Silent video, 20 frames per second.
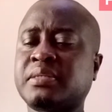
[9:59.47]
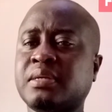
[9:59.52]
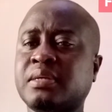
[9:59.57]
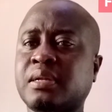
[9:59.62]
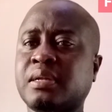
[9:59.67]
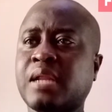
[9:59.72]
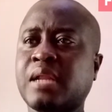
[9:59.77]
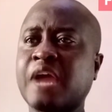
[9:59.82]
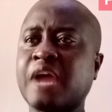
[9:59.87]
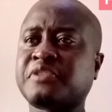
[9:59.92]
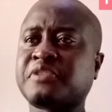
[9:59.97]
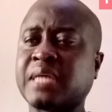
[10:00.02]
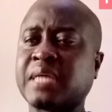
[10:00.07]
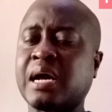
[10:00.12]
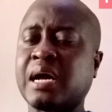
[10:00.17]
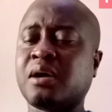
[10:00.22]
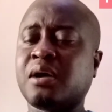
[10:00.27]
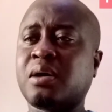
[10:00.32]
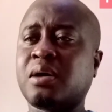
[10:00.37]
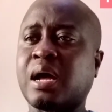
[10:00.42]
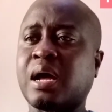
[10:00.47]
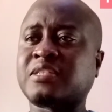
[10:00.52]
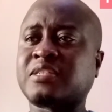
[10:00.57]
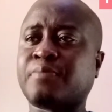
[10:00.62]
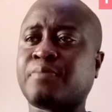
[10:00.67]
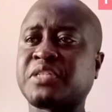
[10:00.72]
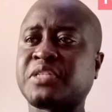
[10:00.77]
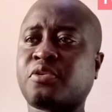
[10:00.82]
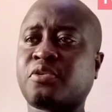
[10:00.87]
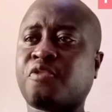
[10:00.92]
Lifestyle, as a
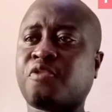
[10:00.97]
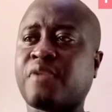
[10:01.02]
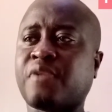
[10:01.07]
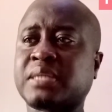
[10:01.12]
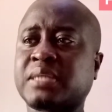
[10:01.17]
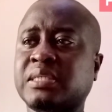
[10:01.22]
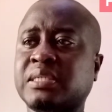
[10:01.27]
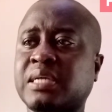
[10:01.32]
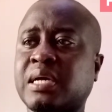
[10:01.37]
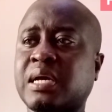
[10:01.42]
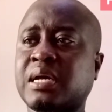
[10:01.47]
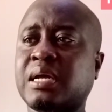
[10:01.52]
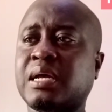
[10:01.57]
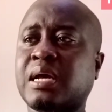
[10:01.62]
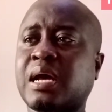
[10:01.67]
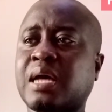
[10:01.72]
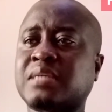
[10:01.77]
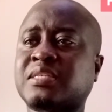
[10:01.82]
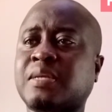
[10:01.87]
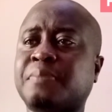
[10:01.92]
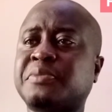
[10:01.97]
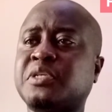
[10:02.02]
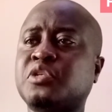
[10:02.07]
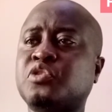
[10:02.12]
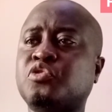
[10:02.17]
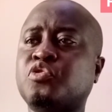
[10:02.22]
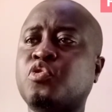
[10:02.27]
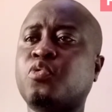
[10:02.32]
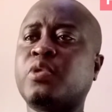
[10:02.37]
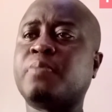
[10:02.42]
matter of fact, has something to
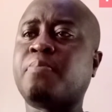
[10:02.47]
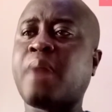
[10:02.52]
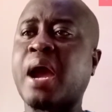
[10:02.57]
do with buying